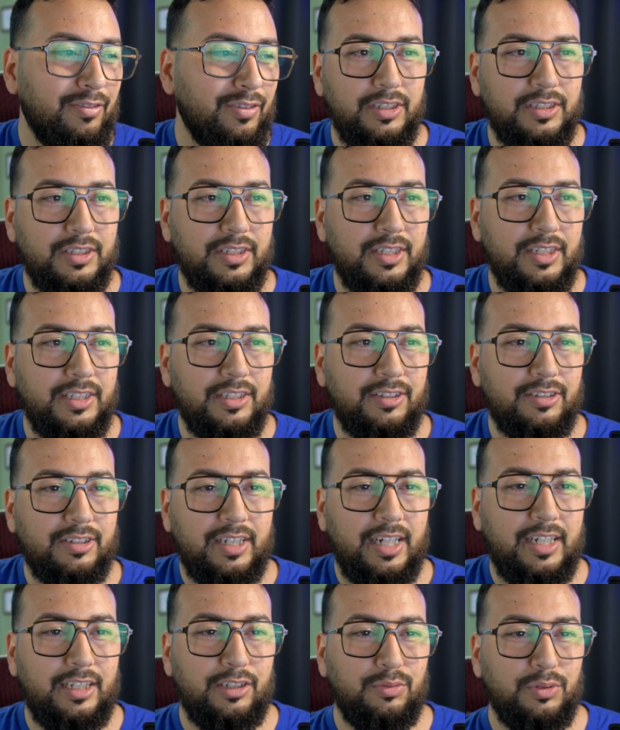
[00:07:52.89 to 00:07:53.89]
There's tons of
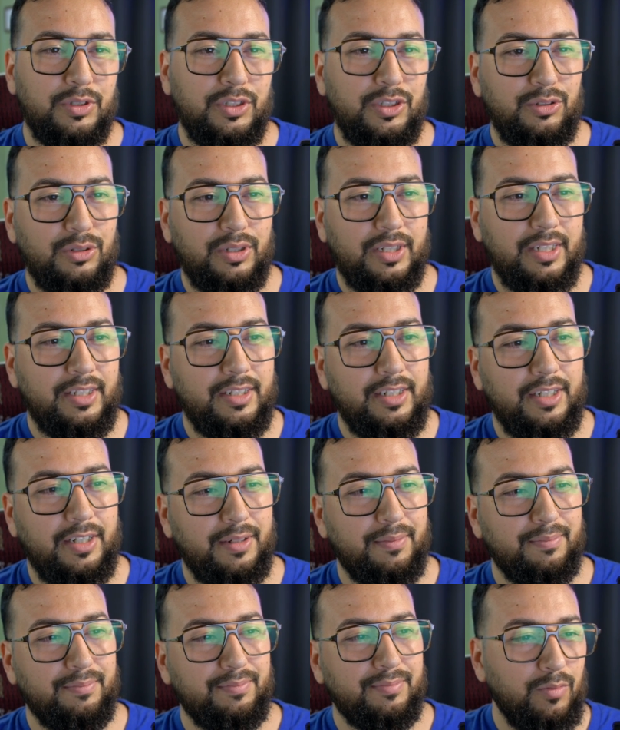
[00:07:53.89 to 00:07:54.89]
sites where you can
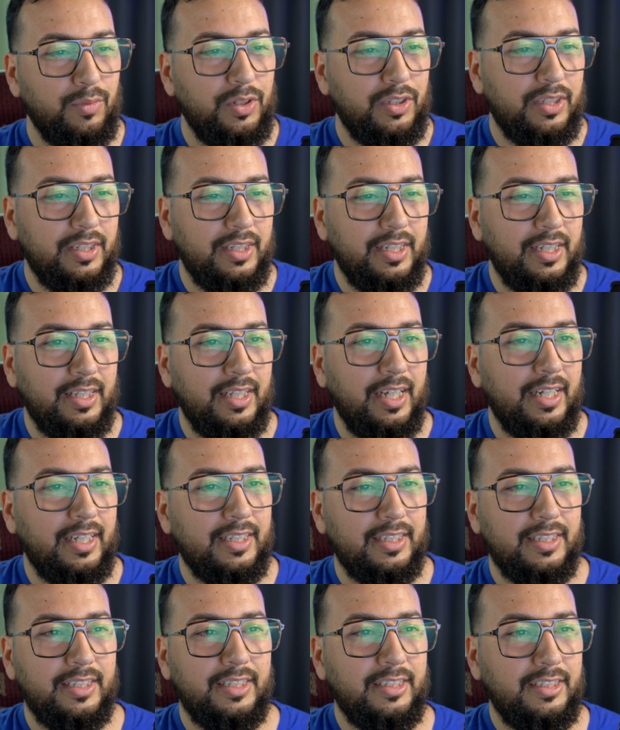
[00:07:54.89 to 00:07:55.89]
get like
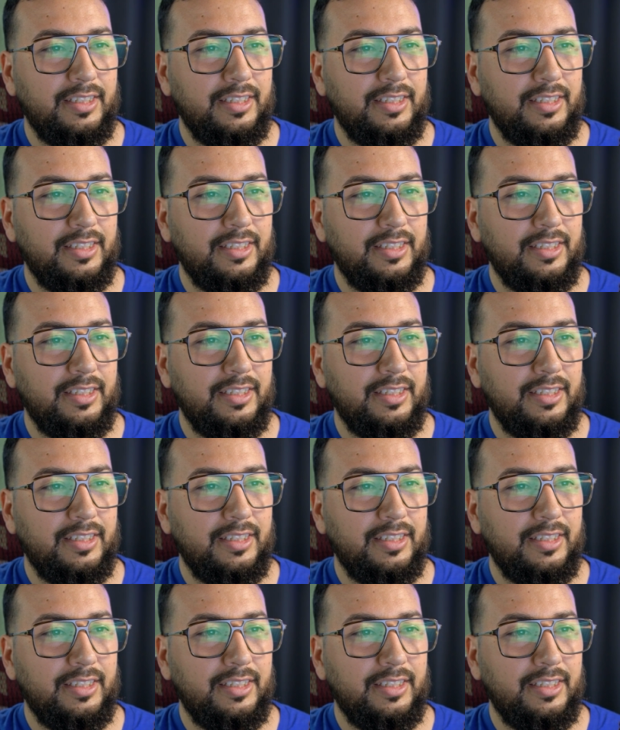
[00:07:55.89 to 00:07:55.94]
a